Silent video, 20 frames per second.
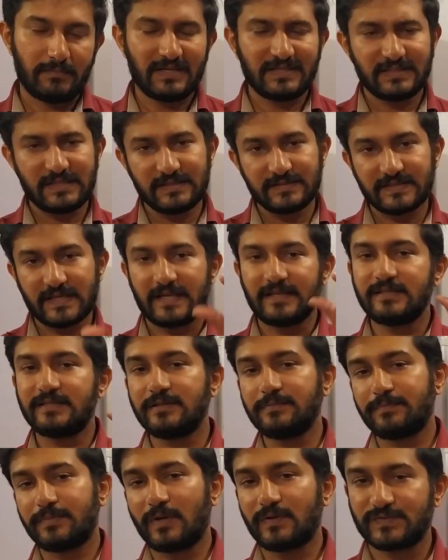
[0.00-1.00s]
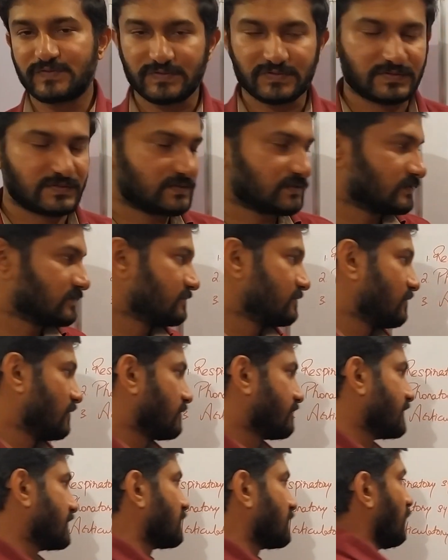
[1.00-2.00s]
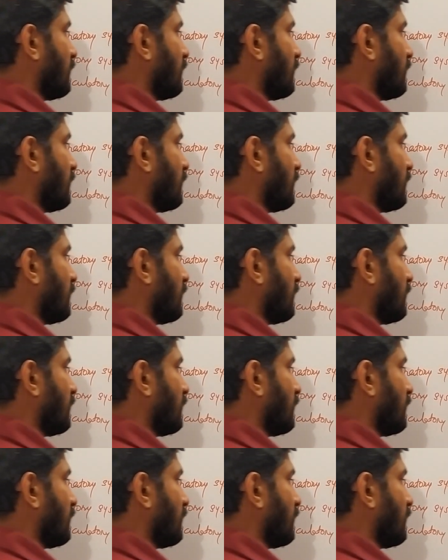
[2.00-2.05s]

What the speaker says: But there is another process what we